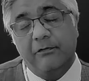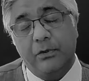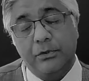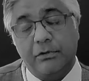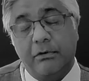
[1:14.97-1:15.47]

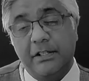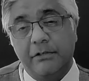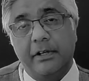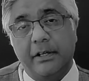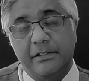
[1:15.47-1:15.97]
if those
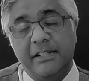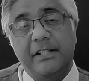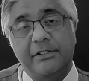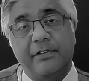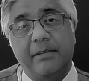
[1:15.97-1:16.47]
criteria are
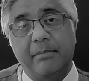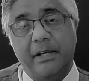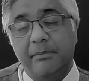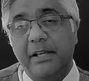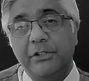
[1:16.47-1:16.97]
satisfied
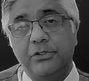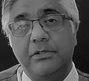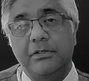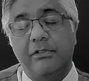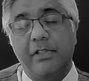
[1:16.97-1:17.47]
by the
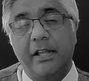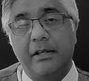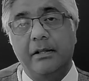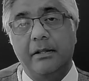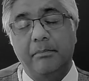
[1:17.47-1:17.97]
patient,
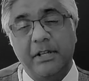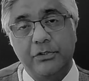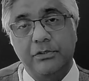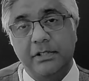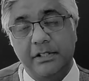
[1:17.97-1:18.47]
then the
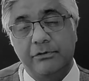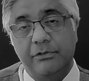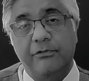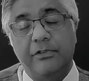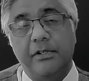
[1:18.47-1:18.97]
patient
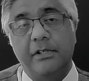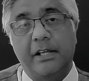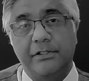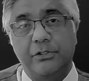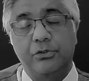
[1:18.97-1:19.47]
is
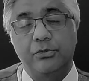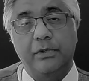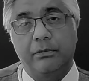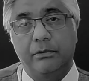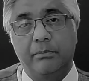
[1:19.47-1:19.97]
referred as a
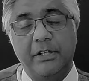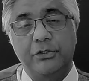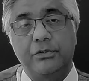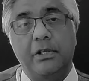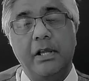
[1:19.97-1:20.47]
two-week rule
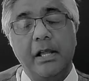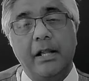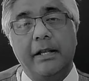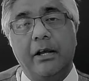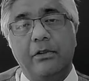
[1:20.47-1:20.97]
patient.
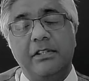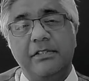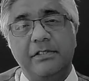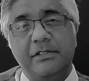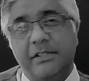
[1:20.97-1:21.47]
Now,
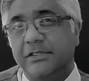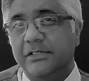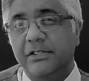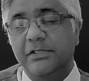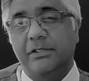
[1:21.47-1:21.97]
this is a
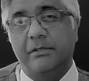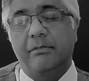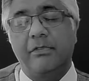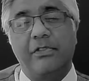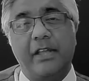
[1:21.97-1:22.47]

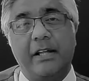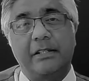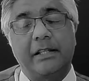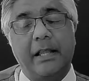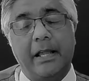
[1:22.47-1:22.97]
system
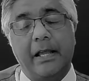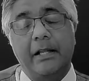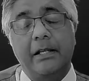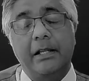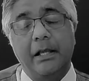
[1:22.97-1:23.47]
that
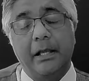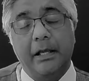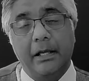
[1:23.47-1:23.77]
can